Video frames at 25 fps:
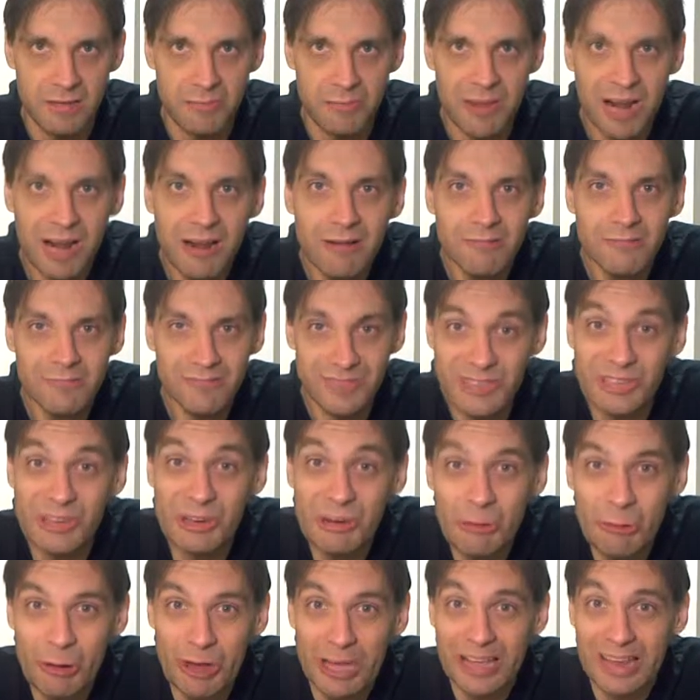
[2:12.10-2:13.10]
But I don't
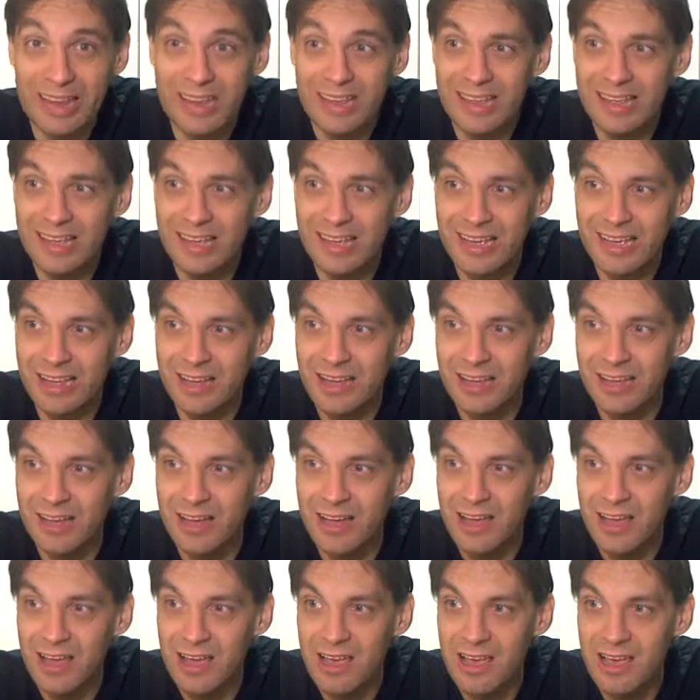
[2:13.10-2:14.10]
do it.
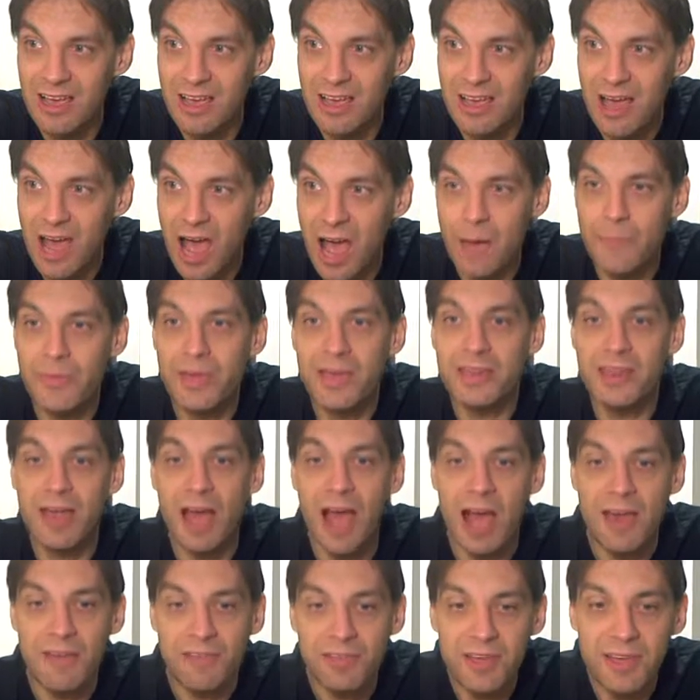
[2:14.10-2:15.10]
I mean,
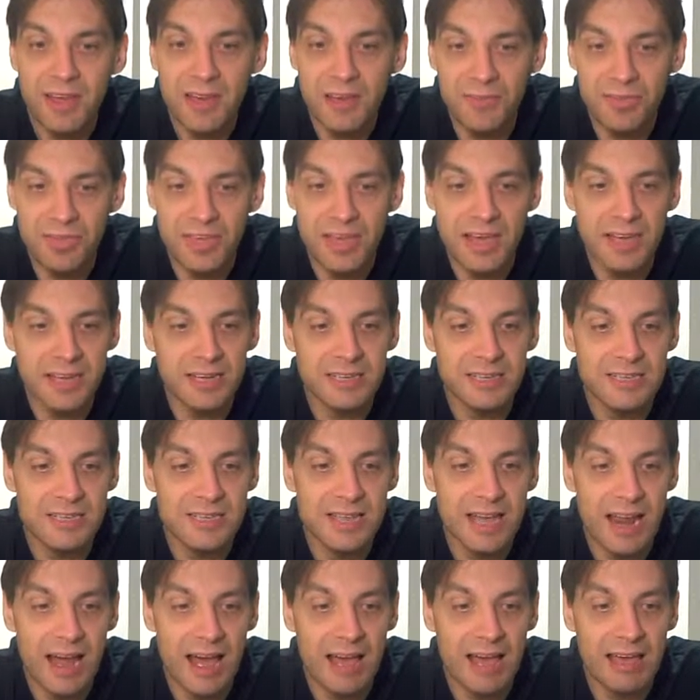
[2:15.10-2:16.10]
I think of things
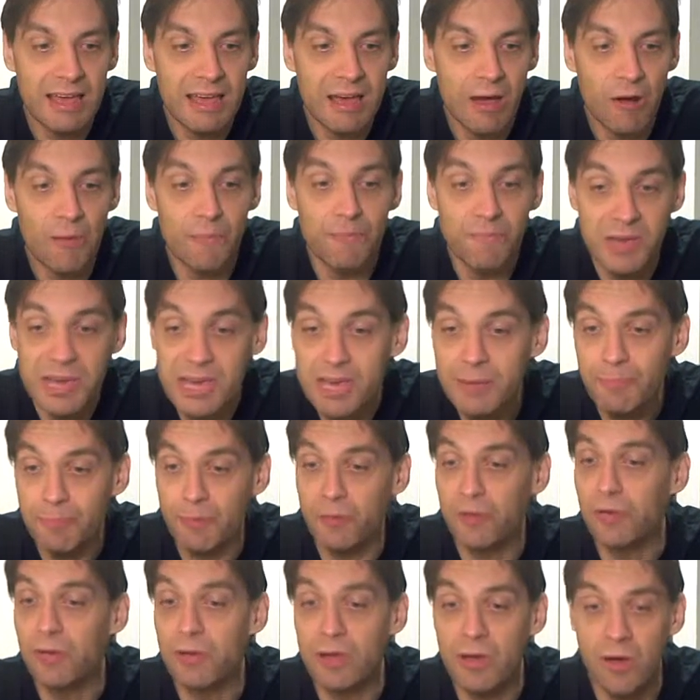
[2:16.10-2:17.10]
that I, or uh,
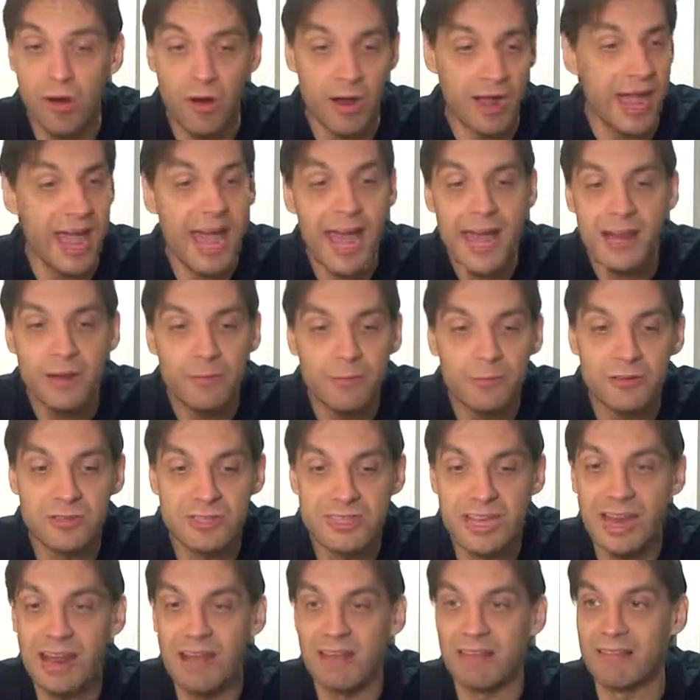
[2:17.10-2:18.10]
people or animals
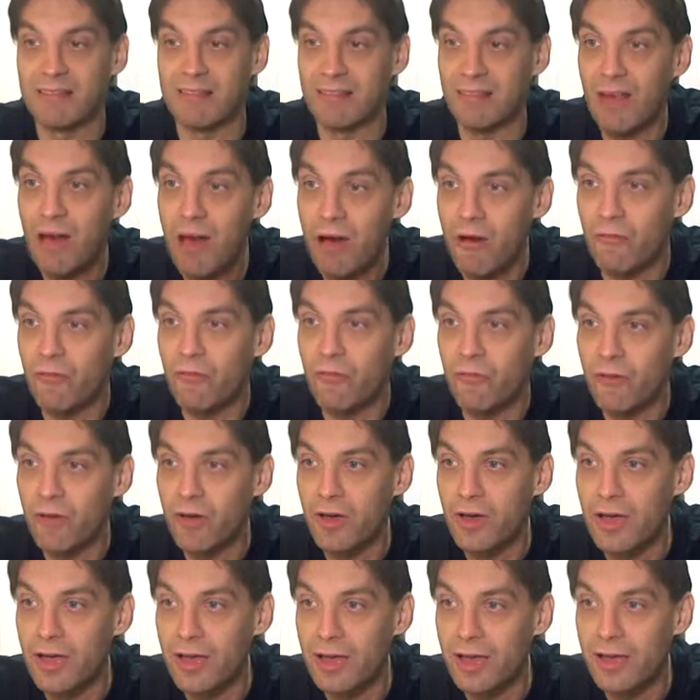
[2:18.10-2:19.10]
that I love,
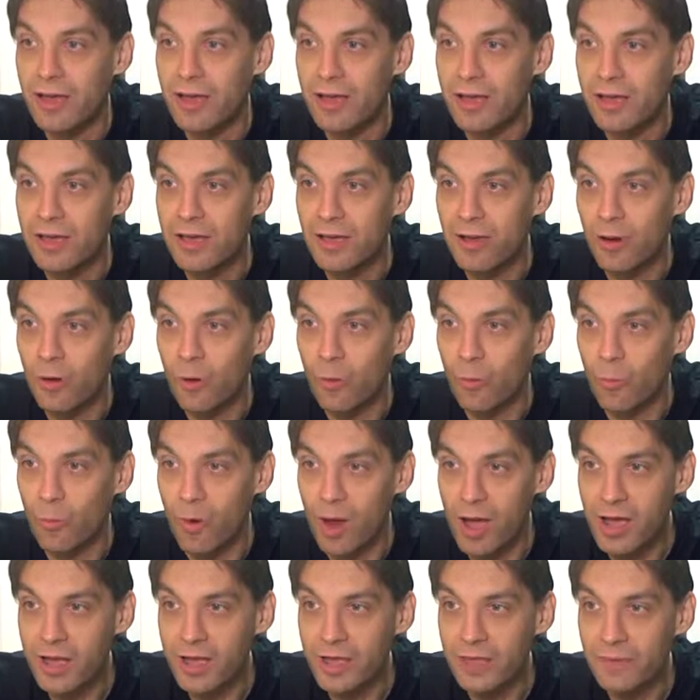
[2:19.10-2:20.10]

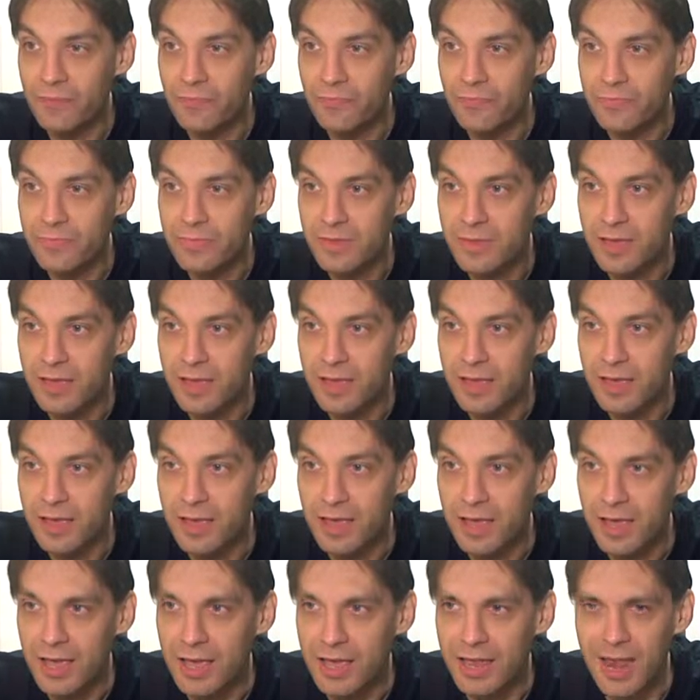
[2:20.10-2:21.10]
right?
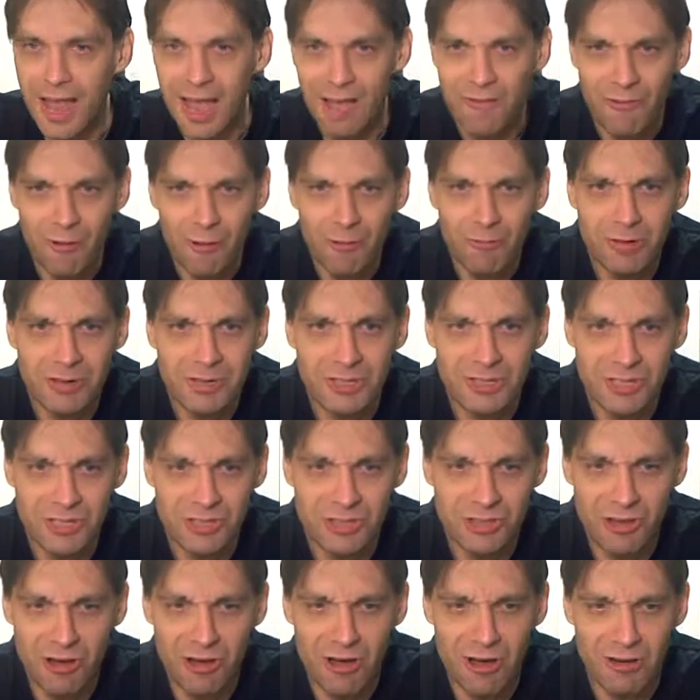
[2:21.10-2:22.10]
And I've always
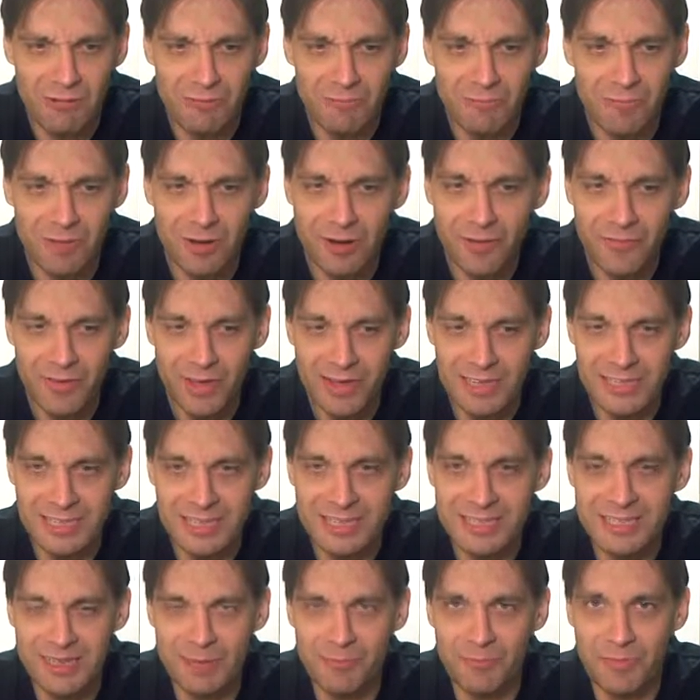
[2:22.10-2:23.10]
thought, what if I
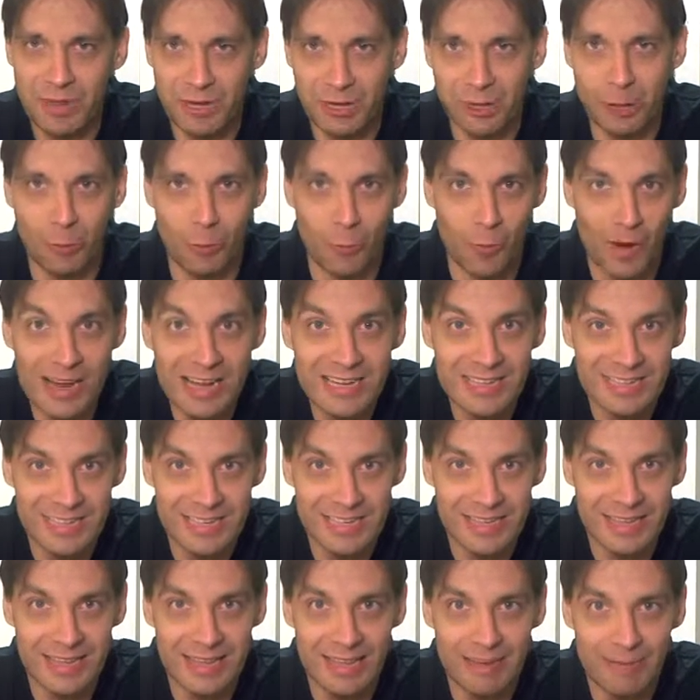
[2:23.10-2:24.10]
did something crazy
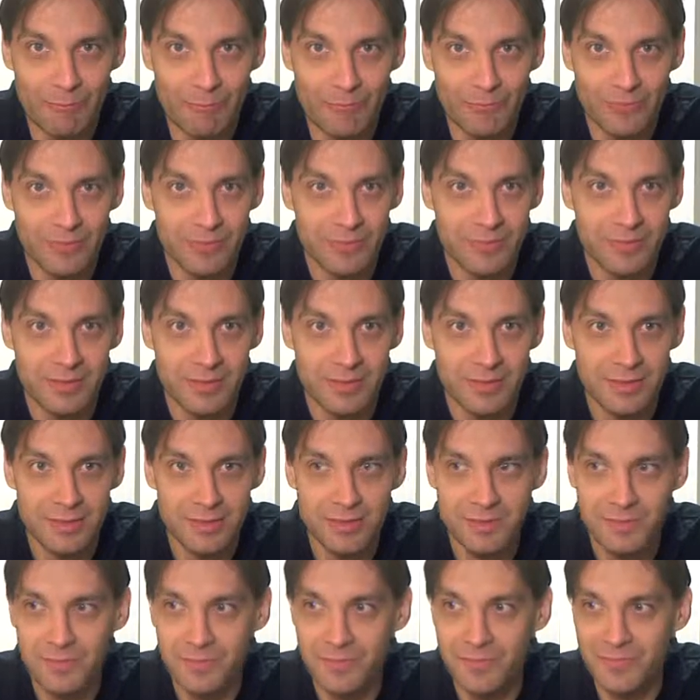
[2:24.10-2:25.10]
to them? What the
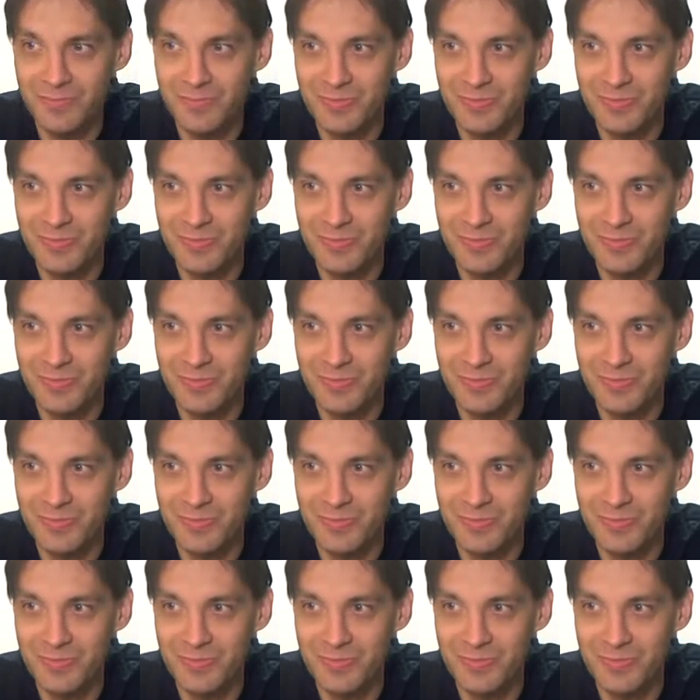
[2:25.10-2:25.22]
fuck?